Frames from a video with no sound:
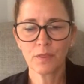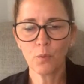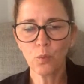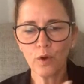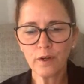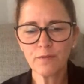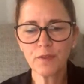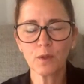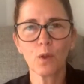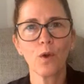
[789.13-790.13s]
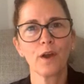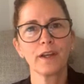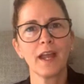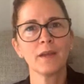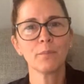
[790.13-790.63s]
the word of the
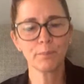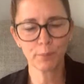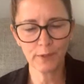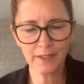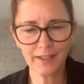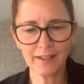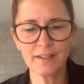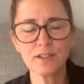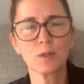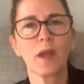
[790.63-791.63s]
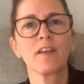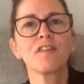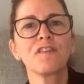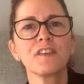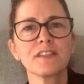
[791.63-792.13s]
Lord and bring it into
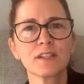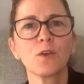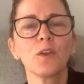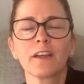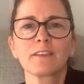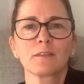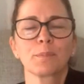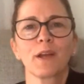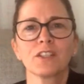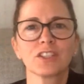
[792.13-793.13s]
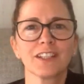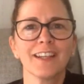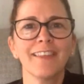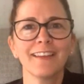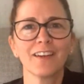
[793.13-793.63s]
a physical expression
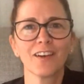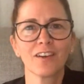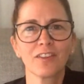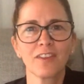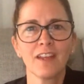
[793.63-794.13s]
in the earth